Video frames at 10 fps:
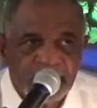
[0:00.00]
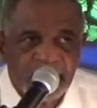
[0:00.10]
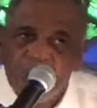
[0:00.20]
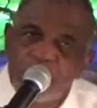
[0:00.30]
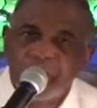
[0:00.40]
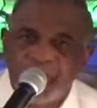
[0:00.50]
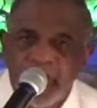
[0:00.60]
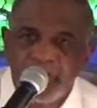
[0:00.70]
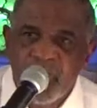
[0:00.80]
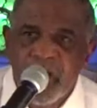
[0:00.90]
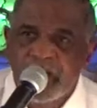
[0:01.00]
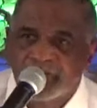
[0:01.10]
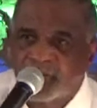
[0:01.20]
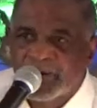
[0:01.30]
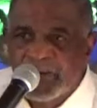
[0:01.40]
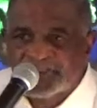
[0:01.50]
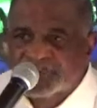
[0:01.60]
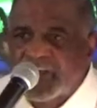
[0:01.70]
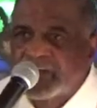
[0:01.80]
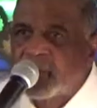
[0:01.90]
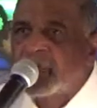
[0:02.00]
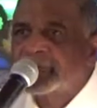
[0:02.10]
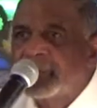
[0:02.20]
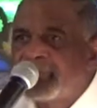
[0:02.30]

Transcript: The only thing you hear is what they're singing or what they're